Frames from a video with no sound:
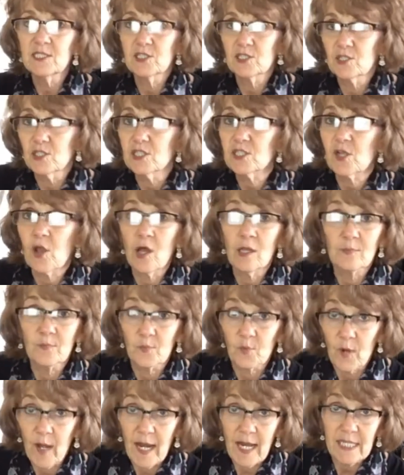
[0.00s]
just called
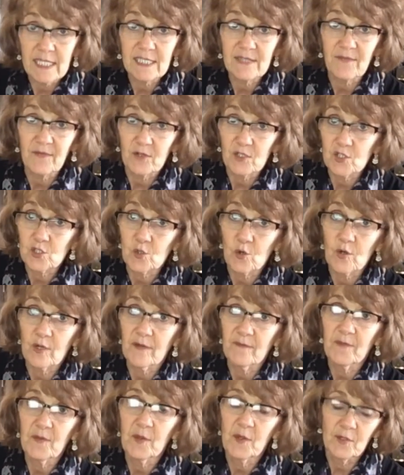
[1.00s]
Bragg's for short.
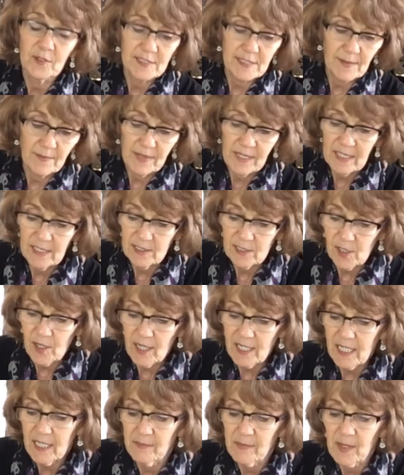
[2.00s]
If you hear somebody
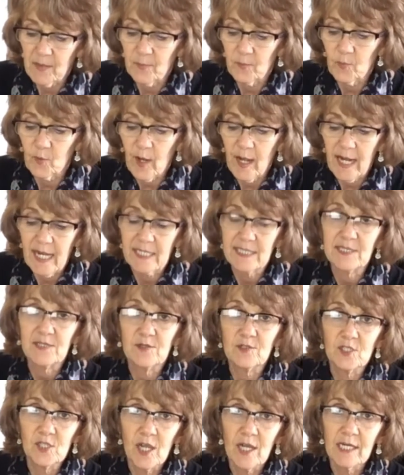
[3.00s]
talking about Bragg's, they're
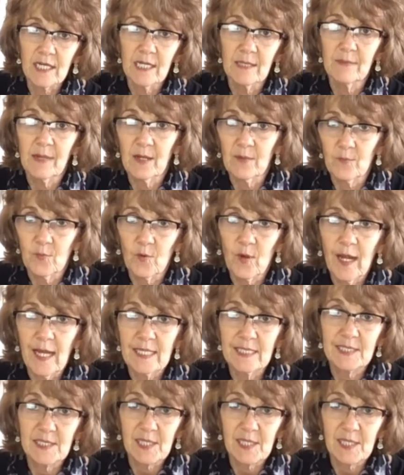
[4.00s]
talking about Bragg's